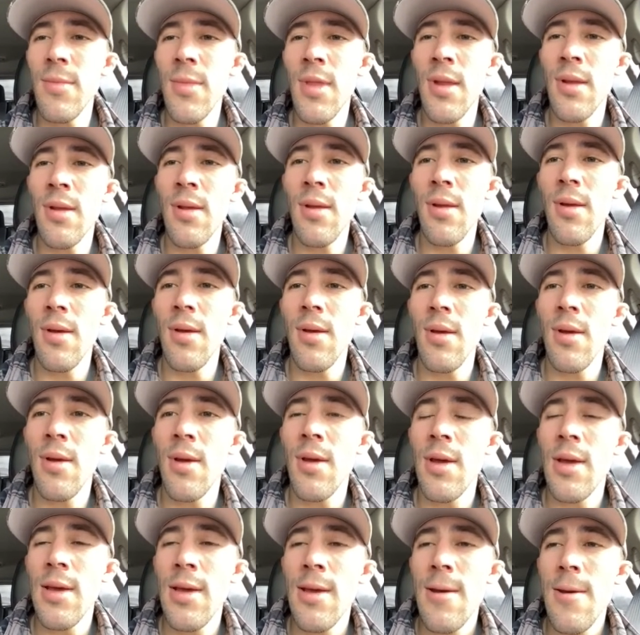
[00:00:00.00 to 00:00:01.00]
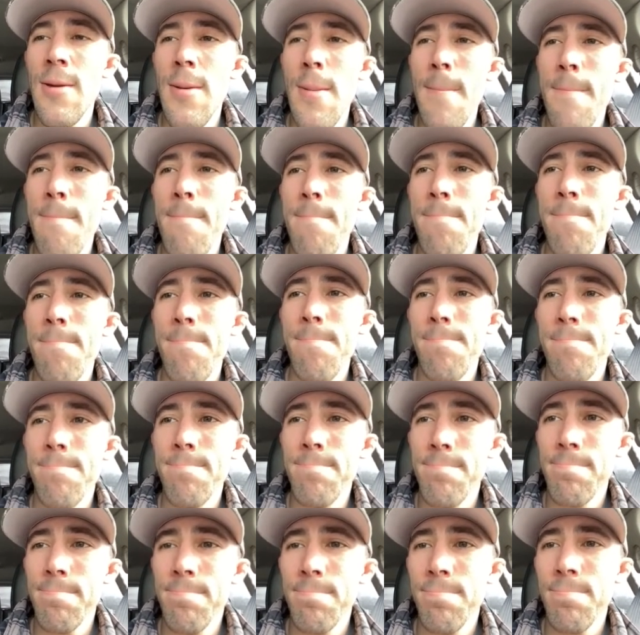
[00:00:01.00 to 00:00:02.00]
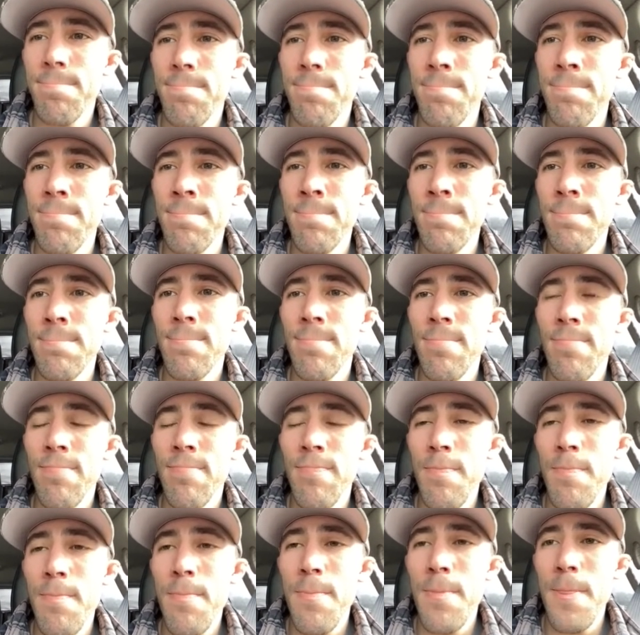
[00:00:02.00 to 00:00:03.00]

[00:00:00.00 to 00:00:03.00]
[no speech]